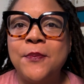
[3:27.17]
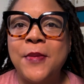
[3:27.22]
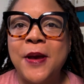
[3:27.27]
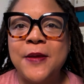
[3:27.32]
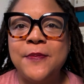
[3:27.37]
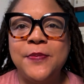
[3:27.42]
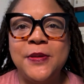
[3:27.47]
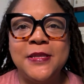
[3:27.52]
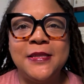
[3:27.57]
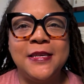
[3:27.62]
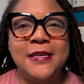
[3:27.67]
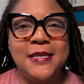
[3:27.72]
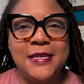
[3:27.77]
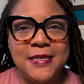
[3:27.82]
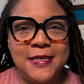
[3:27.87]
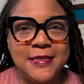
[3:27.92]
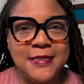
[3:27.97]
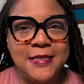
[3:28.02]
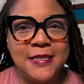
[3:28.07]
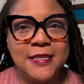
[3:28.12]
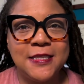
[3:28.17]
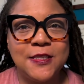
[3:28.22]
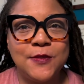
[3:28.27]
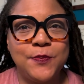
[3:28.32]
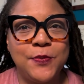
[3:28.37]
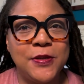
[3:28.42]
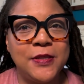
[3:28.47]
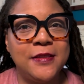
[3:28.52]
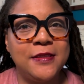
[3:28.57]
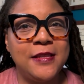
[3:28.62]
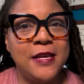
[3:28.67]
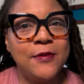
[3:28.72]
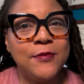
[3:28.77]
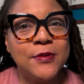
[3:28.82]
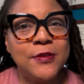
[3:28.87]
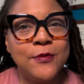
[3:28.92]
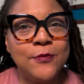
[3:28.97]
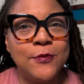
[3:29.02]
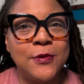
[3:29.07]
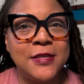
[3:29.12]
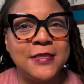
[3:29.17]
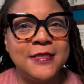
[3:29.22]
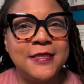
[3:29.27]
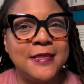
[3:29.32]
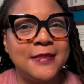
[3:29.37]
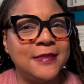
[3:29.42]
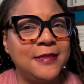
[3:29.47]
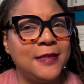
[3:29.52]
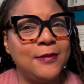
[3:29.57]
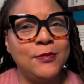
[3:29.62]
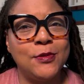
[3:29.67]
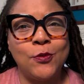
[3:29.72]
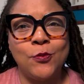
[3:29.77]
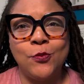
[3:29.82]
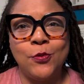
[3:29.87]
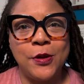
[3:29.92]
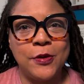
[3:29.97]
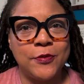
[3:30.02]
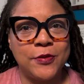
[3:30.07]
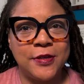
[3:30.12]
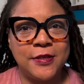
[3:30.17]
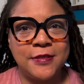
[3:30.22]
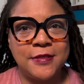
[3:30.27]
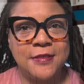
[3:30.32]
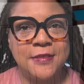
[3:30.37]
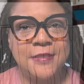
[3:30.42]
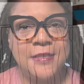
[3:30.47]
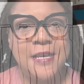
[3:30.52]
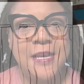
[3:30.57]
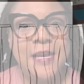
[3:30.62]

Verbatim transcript: might be the easiest, but they were the ones that seemed the weirdest.